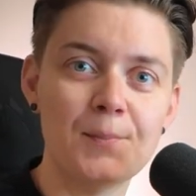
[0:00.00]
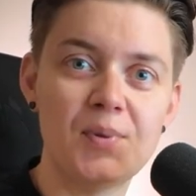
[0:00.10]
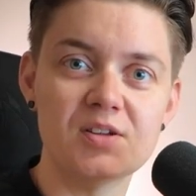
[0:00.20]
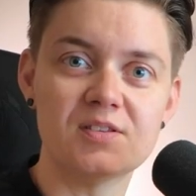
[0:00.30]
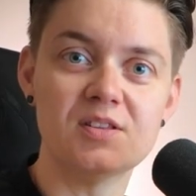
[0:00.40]

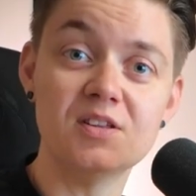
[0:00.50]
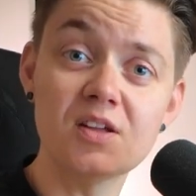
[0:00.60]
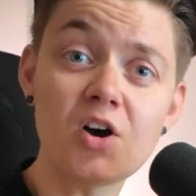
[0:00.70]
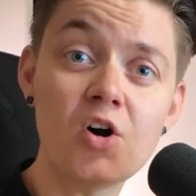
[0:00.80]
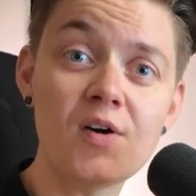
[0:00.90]
But
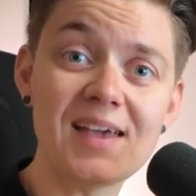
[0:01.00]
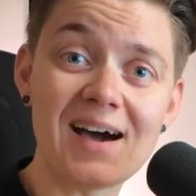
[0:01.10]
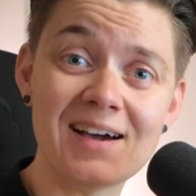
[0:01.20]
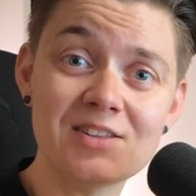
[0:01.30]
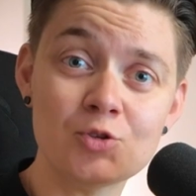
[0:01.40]
not all
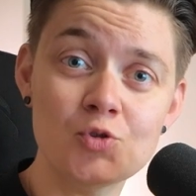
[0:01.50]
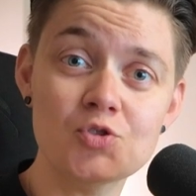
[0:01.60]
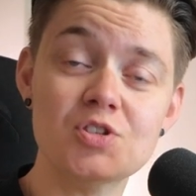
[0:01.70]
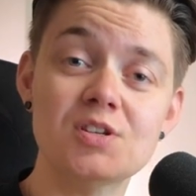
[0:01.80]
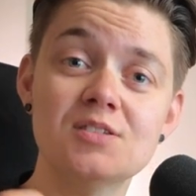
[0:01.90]
AI
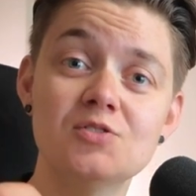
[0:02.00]
tools